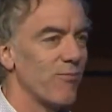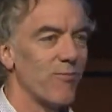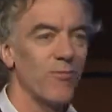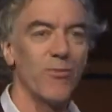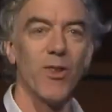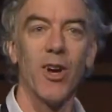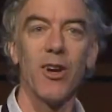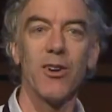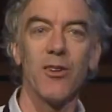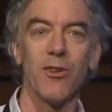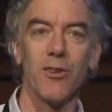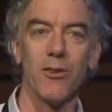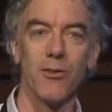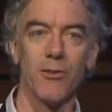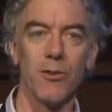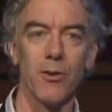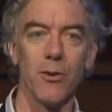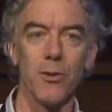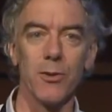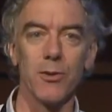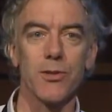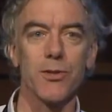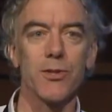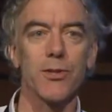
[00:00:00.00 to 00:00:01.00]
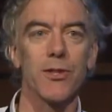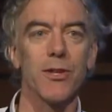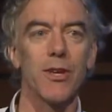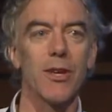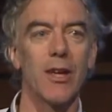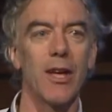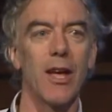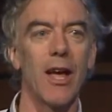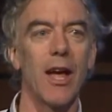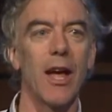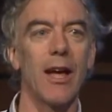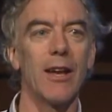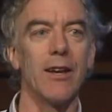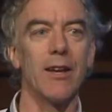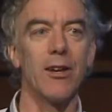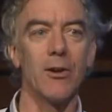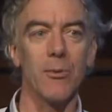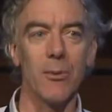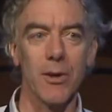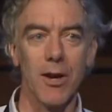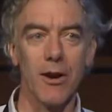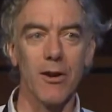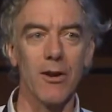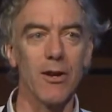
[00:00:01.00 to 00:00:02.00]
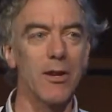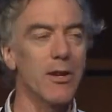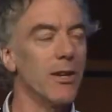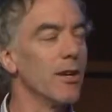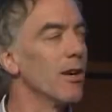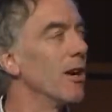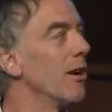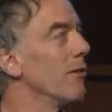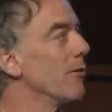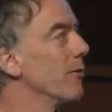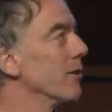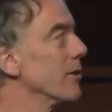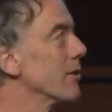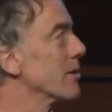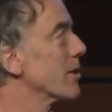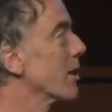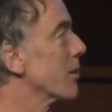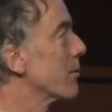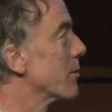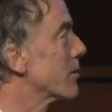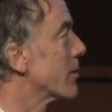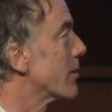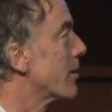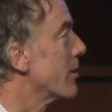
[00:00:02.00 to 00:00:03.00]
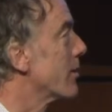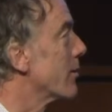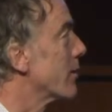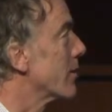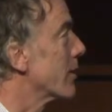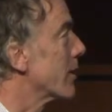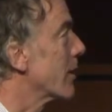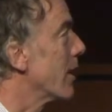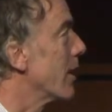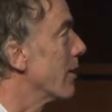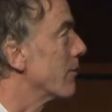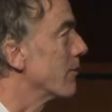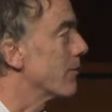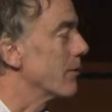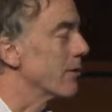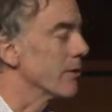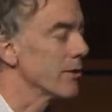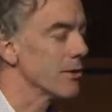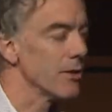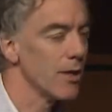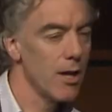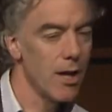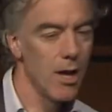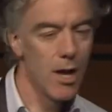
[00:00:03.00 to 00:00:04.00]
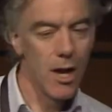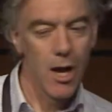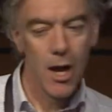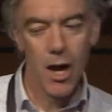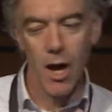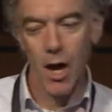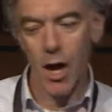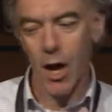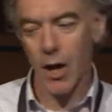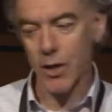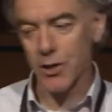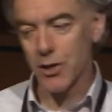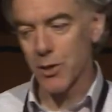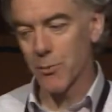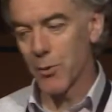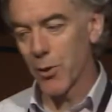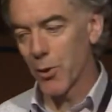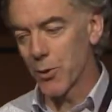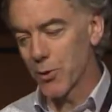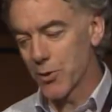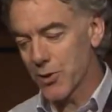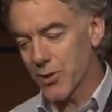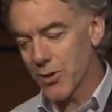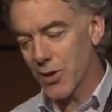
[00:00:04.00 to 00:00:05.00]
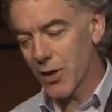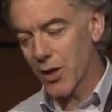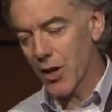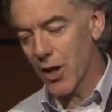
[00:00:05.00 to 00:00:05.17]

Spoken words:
neither of those, and here we are leading off on the Cybersecurity conference. I suppose